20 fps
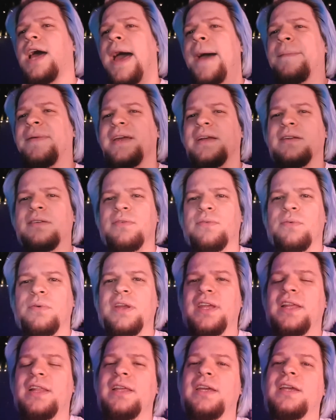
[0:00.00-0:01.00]
I mean,
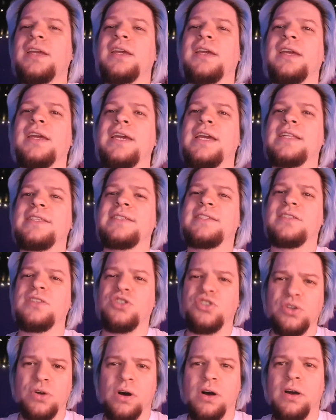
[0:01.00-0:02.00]
really, it's a
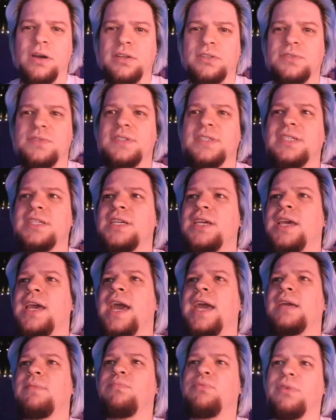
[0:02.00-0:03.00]
joy to see
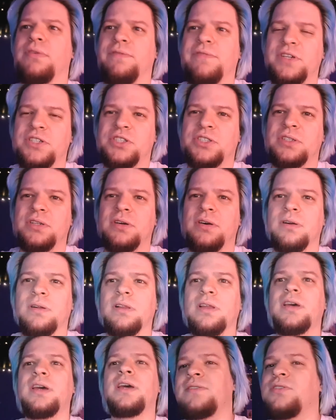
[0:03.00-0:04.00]
a
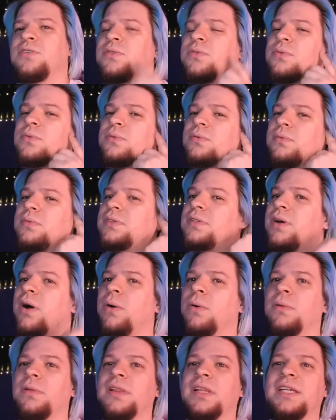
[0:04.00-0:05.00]
professional do
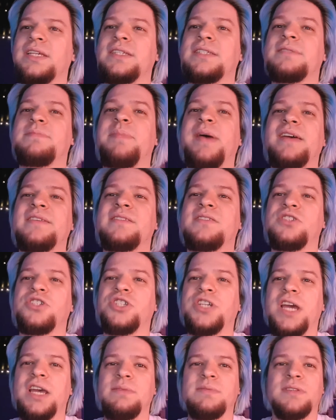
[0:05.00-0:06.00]
all these pasta
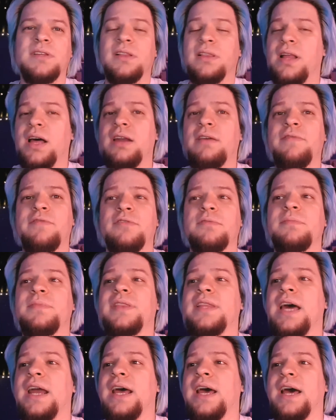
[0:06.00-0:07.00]
shapes, a lot of
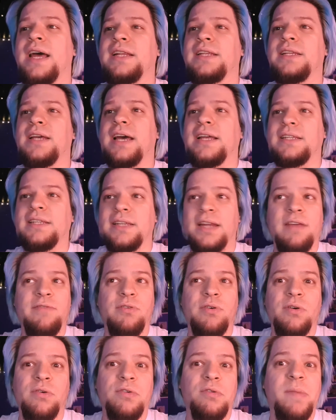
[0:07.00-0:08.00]
them that I'd
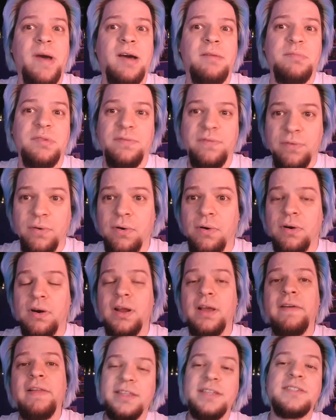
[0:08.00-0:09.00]
never heard about
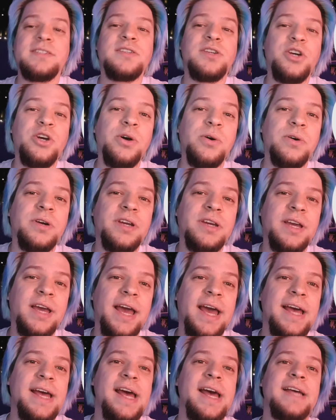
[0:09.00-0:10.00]
before. This cook
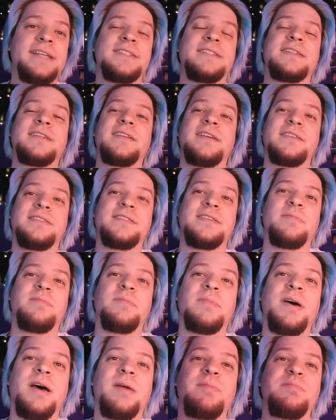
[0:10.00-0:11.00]
has
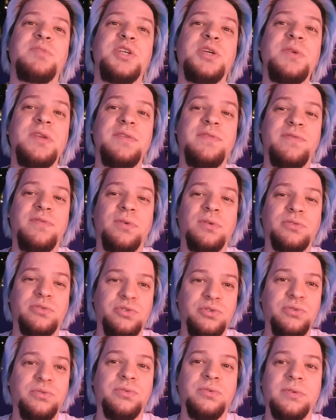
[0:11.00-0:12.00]
some beautiful
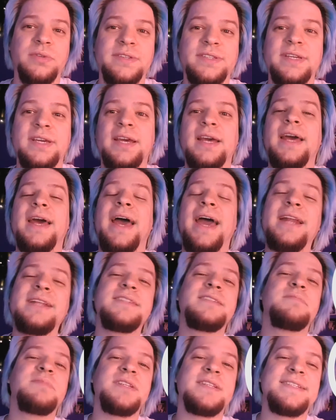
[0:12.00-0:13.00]
tools, and
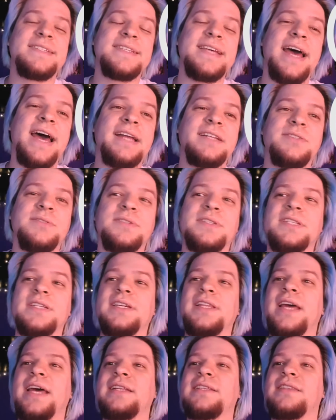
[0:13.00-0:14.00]
it's a bit sad to
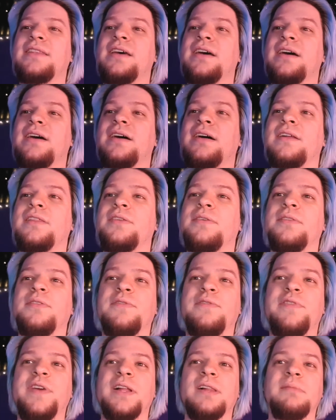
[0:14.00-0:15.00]
see that the
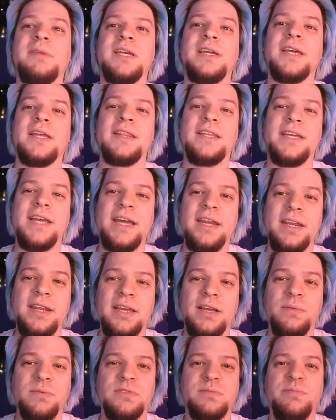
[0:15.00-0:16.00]
filming and the
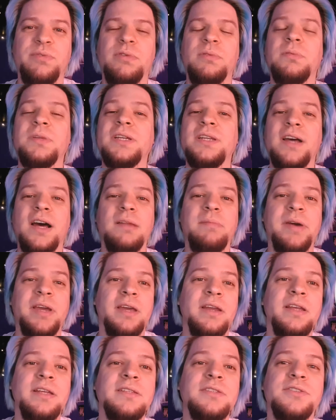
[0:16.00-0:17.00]
editing was probably done by
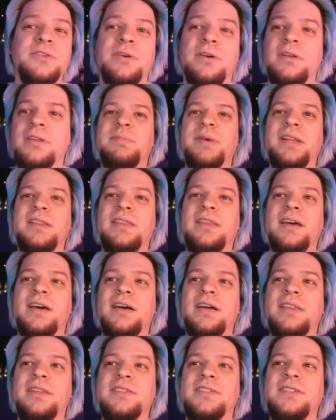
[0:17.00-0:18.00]
an intern, but
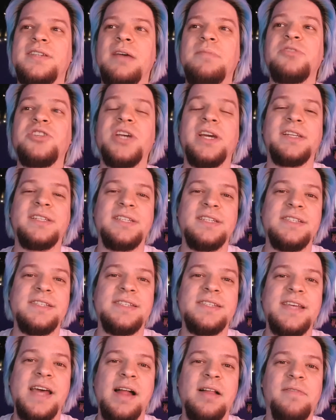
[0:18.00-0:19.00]
the subject
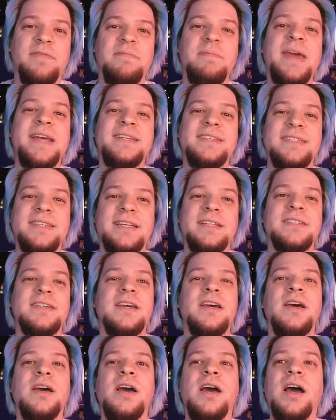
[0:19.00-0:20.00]
itself makes it
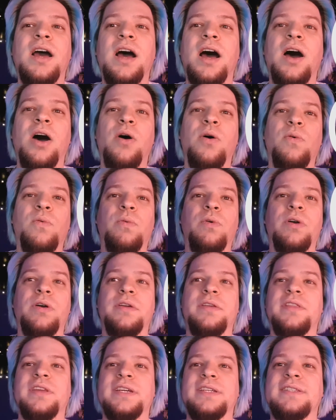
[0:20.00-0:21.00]

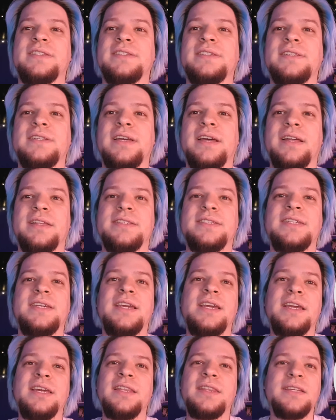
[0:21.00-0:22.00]
worth it.
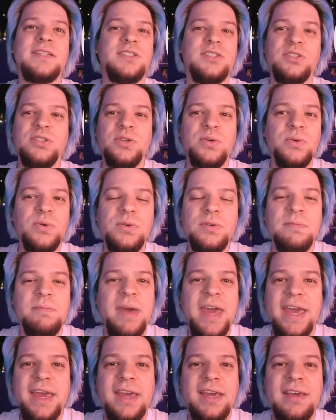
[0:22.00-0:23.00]
Seeing this dude
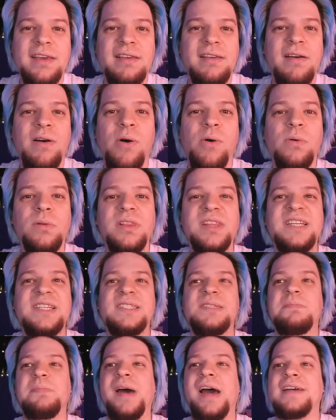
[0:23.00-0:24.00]
make all
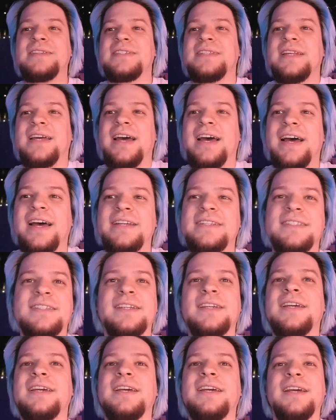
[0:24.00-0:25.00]
these pastas
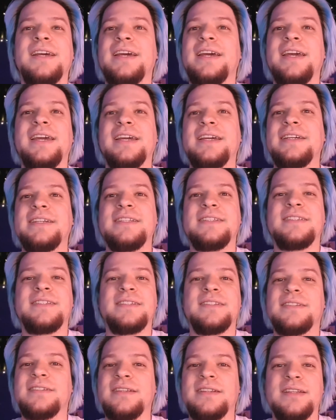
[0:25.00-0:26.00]

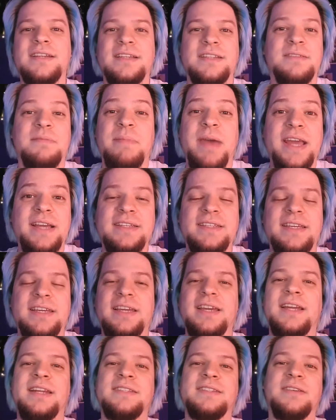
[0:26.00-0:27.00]
is
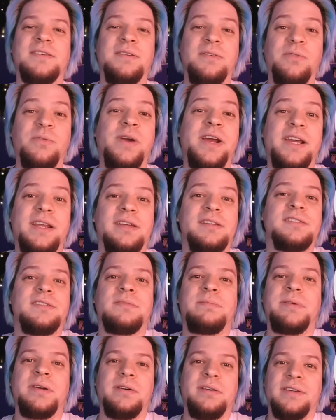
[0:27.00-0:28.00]
amazing, and it's a great
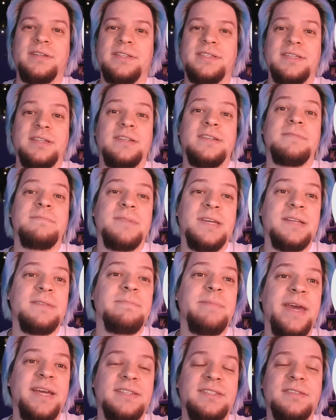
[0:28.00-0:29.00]
experience, and it
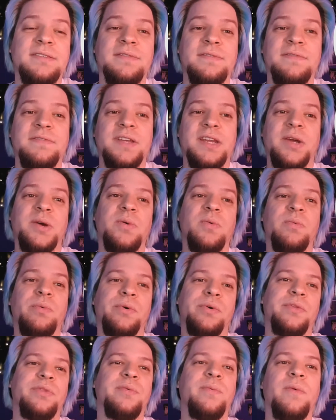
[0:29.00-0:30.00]
makes the video
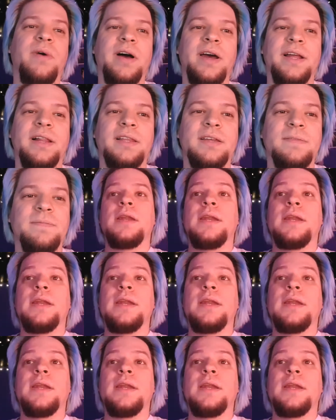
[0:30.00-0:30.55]
worthwhile.